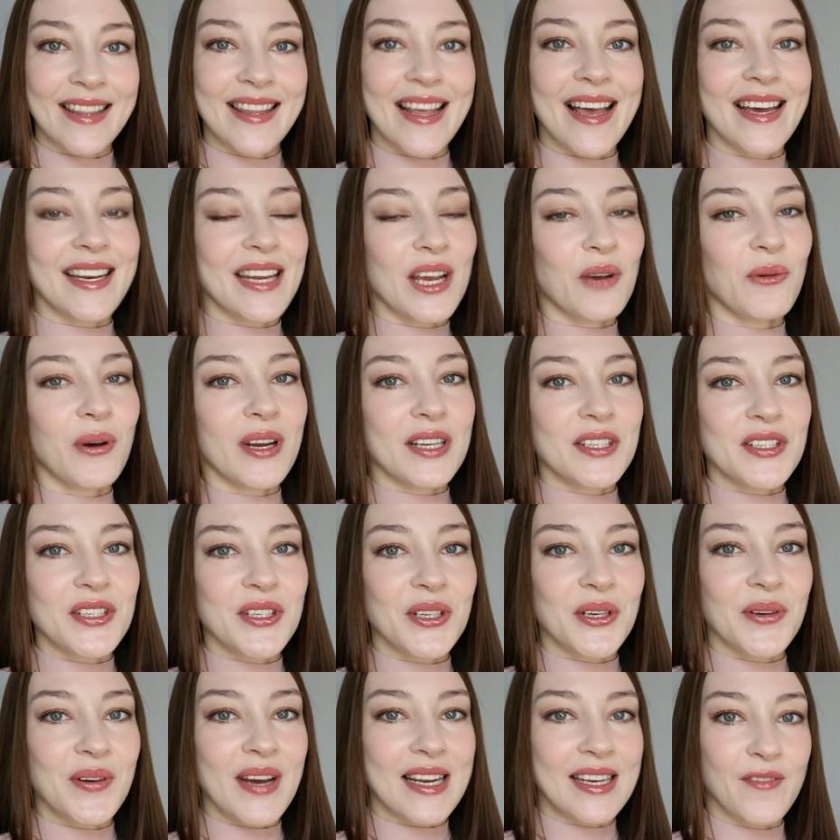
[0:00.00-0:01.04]
and then I went
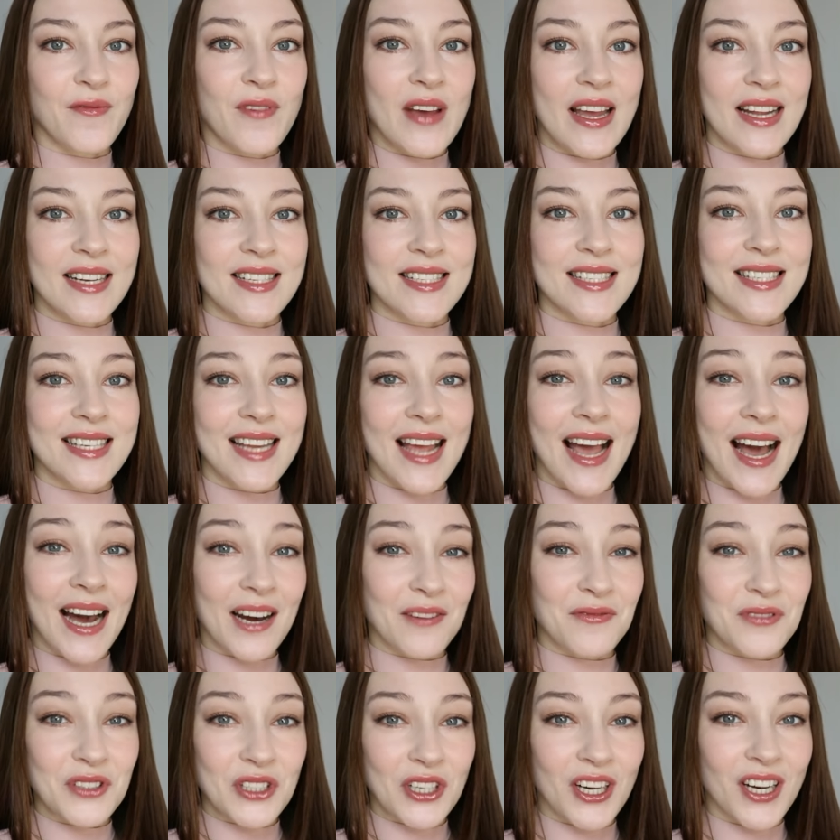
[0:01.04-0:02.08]
to an event
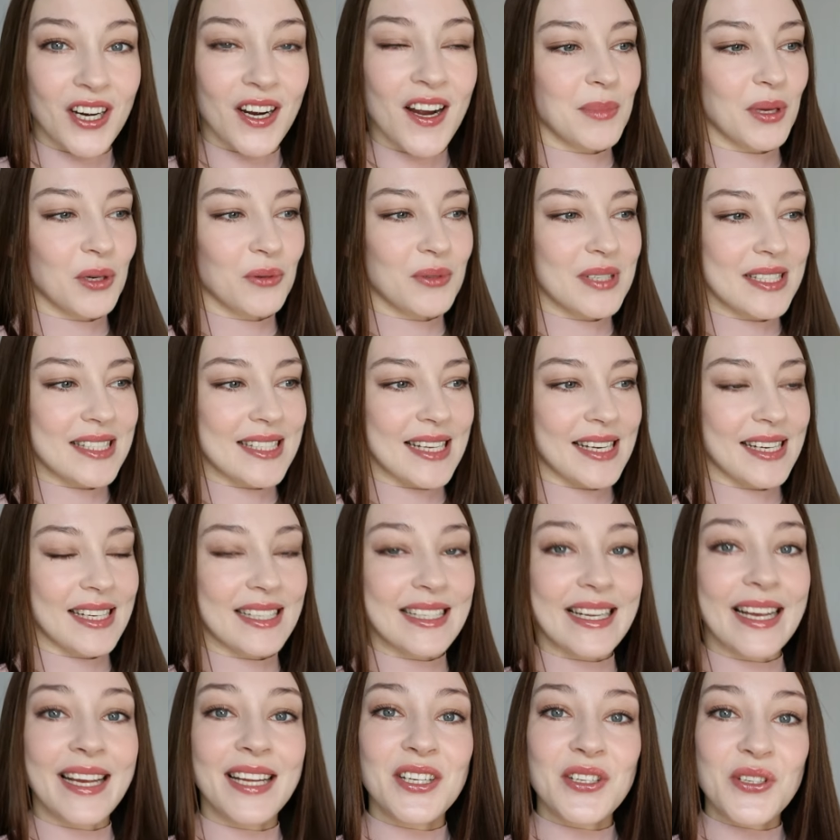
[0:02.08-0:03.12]
after. It was like
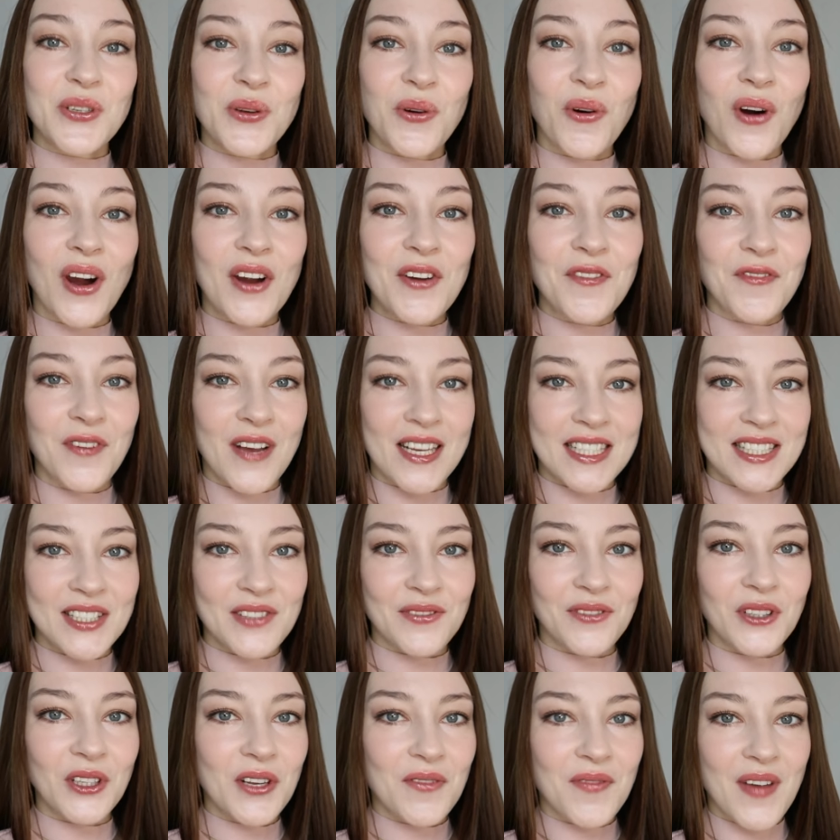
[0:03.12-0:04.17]
an indoor
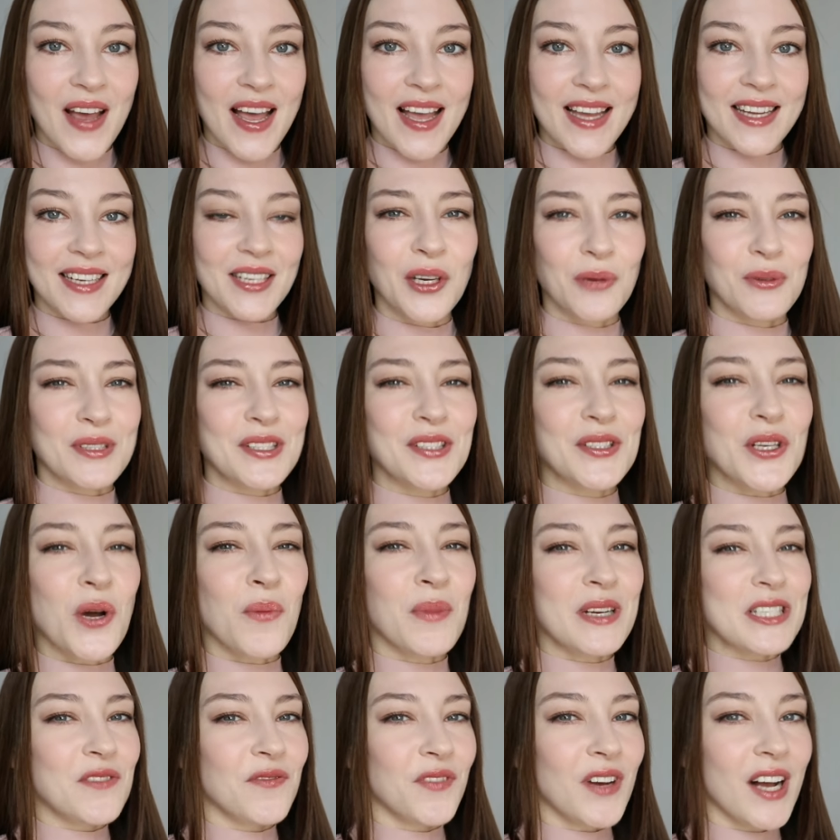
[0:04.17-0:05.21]
festival event. It was so
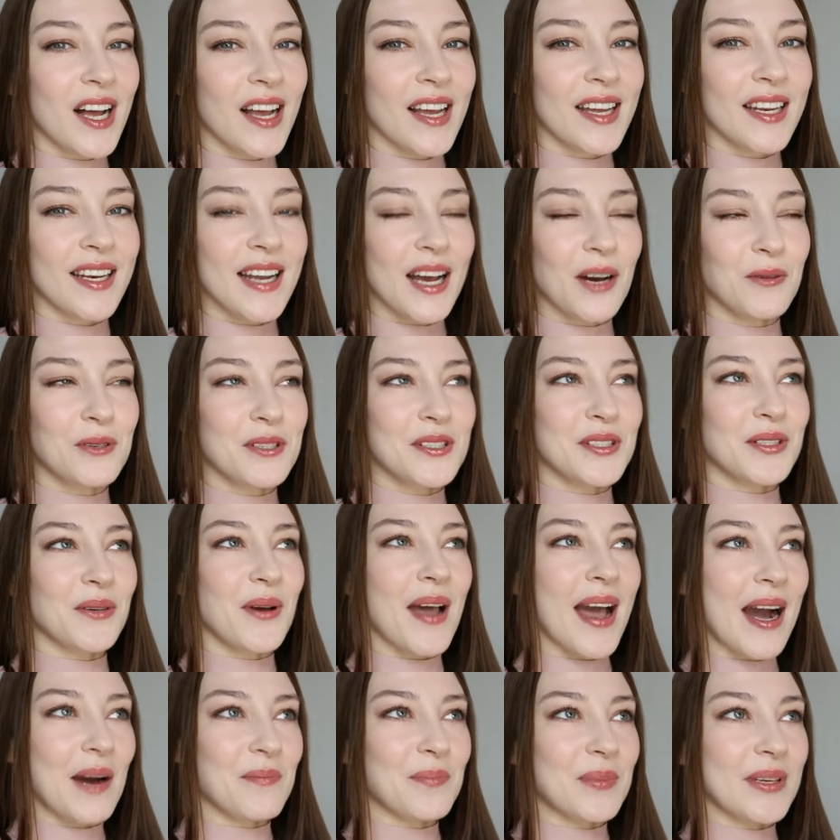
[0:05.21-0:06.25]
much fun. I was so
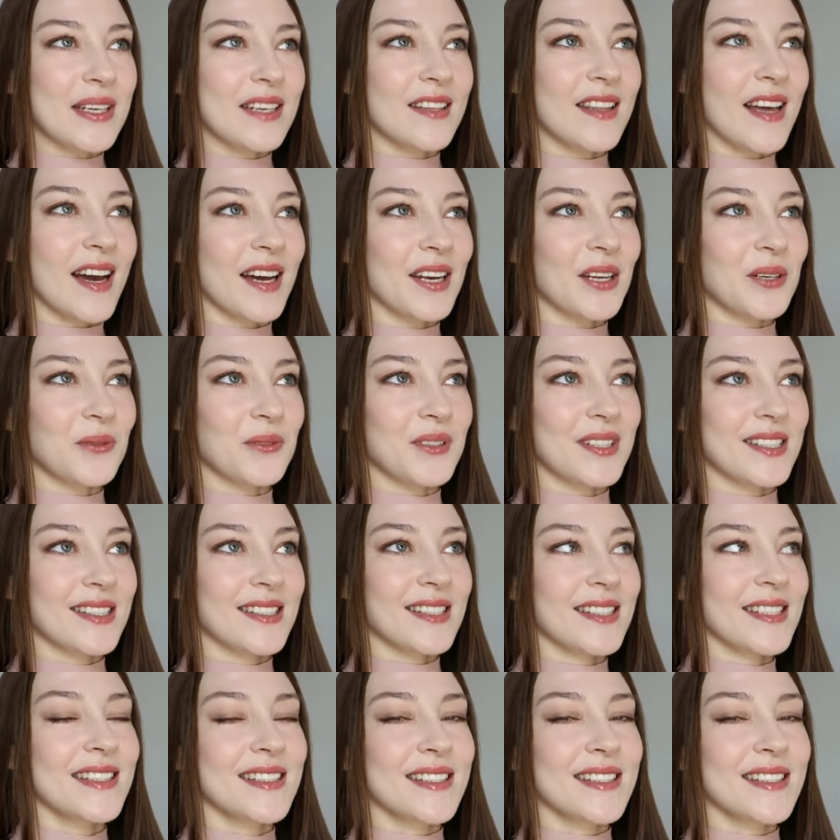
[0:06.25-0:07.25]
happy that it was